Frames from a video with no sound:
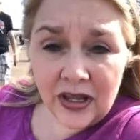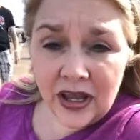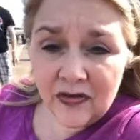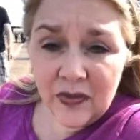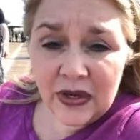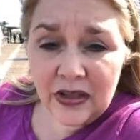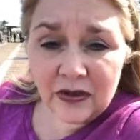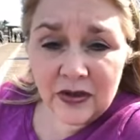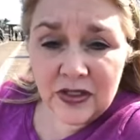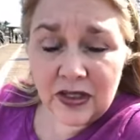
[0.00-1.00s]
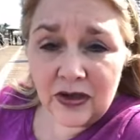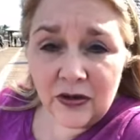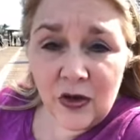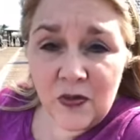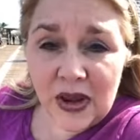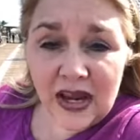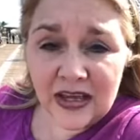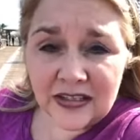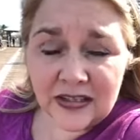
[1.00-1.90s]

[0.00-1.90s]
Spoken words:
Everybody learns at their own pace.